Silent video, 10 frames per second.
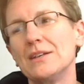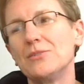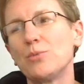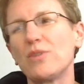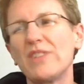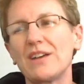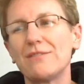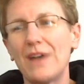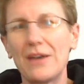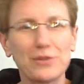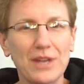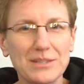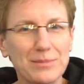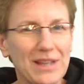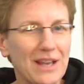he's more of like a father,
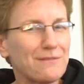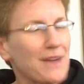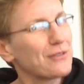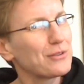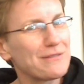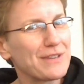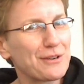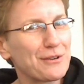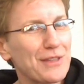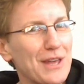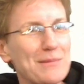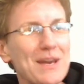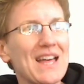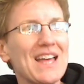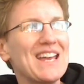ends up being like a fatherly figure to them.
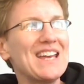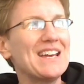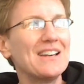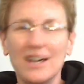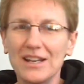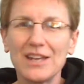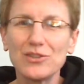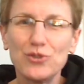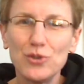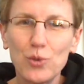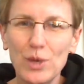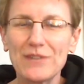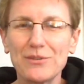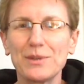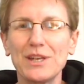Again, too quick of a